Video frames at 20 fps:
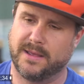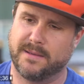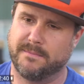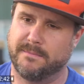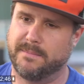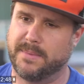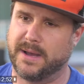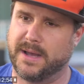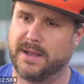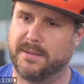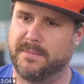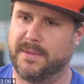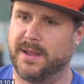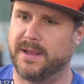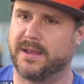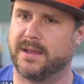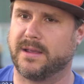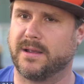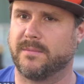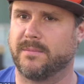by
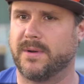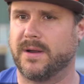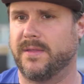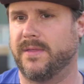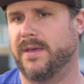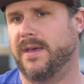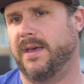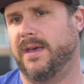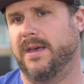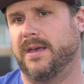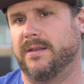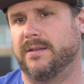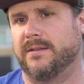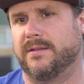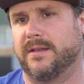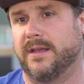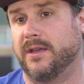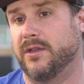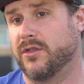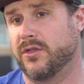making a bread that has,
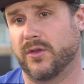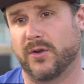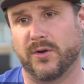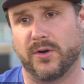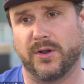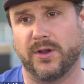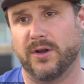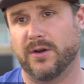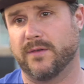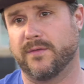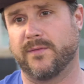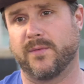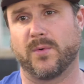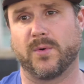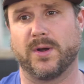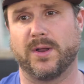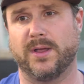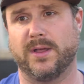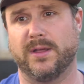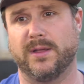say, 30 or
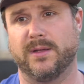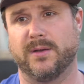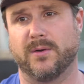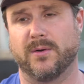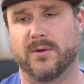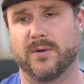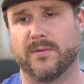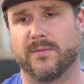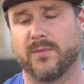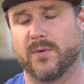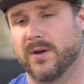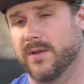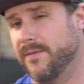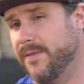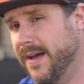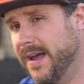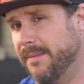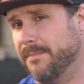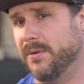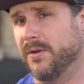40 or
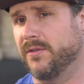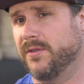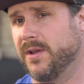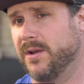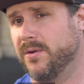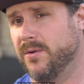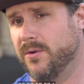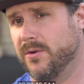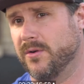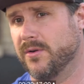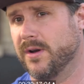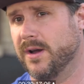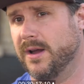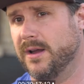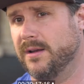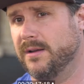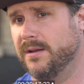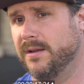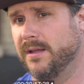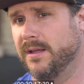45% whole
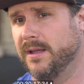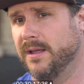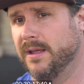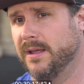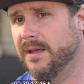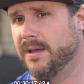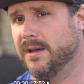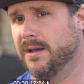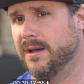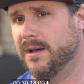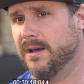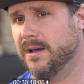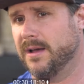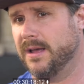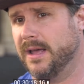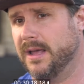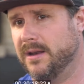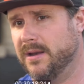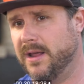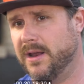grain,
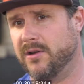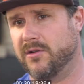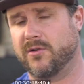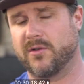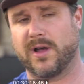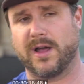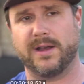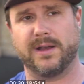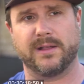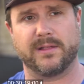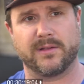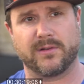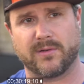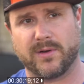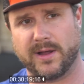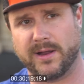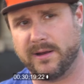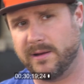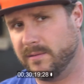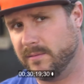and grinding the
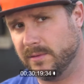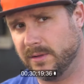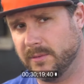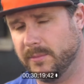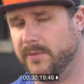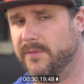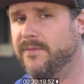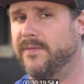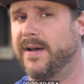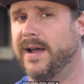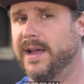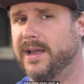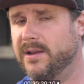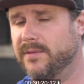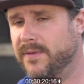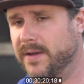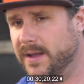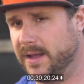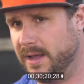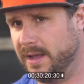grain a little bit fine
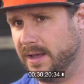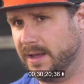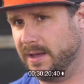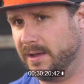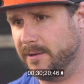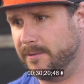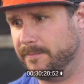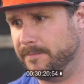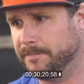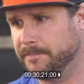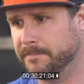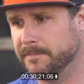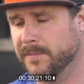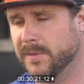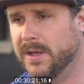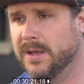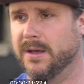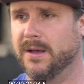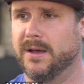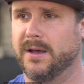if I can,
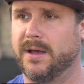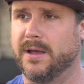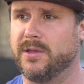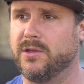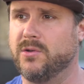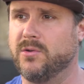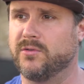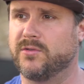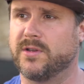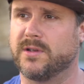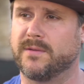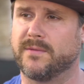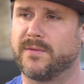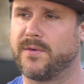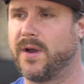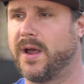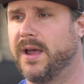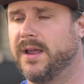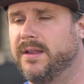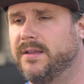using
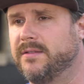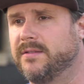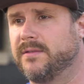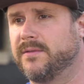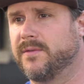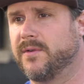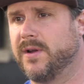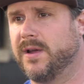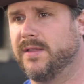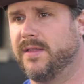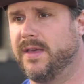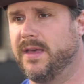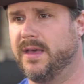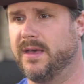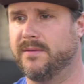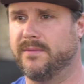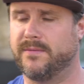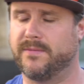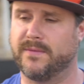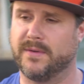varieties of grain that
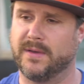have